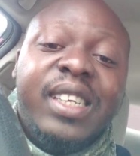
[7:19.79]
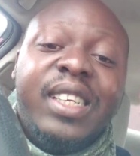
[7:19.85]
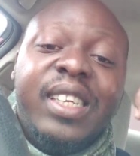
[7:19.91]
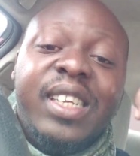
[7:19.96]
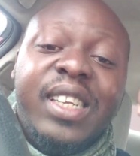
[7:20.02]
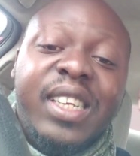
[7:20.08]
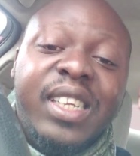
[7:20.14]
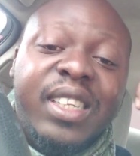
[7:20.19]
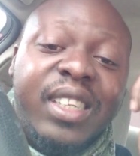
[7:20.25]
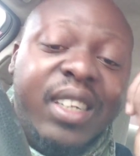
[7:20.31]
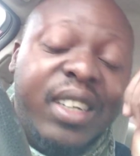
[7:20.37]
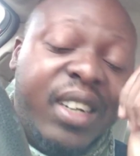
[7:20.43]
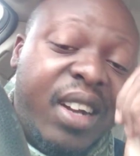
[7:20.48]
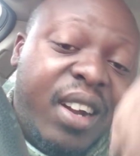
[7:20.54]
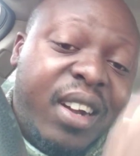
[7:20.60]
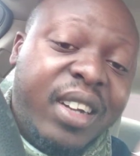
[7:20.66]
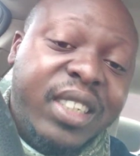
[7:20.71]
You need the
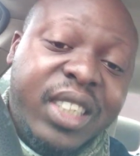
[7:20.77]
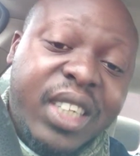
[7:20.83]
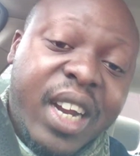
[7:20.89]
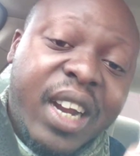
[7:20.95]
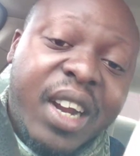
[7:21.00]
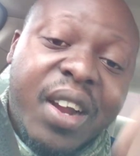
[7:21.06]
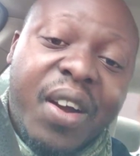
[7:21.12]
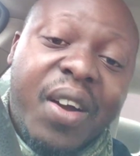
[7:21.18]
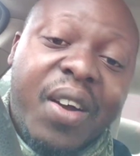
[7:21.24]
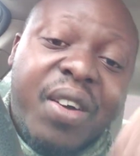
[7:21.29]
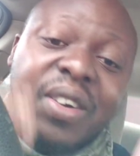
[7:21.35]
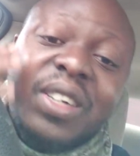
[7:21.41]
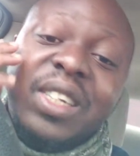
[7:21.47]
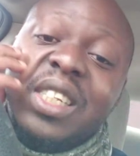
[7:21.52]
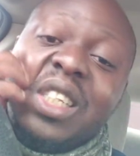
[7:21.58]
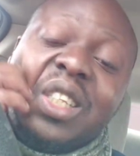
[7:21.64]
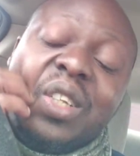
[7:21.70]
car jacker, all
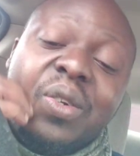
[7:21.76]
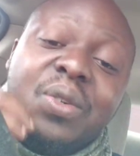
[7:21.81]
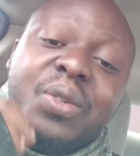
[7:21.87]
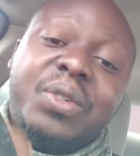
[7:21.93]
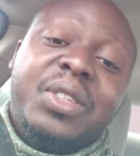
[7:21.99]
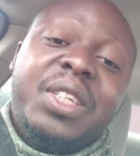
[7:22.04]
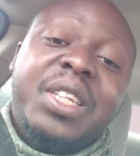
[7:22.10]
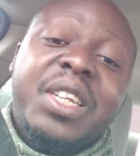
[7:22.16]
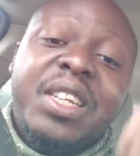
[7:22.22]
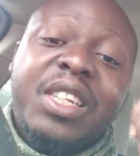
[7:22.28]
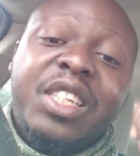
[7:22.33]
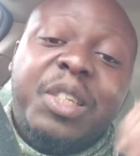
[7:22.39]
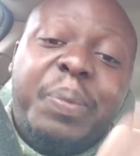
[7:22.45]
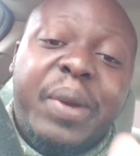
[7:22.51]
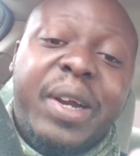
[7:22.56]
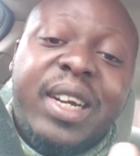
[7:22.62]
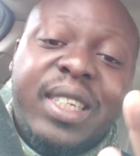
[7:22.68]
these tools. You need a
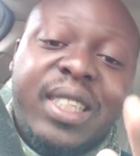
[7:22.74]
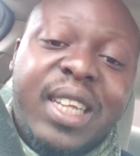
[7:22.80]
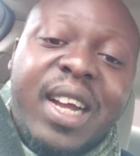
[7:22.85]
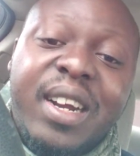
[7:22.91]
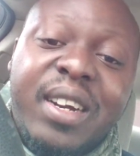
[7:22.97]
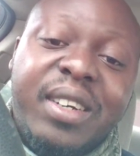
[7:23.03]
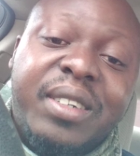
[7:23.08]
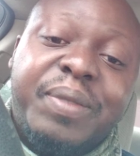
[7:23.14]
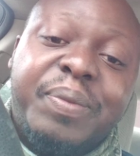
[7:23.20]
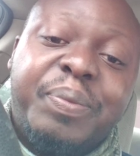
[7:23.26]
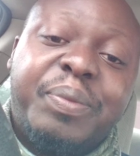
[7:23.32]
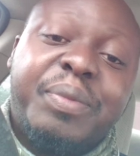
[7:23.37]
spare tire.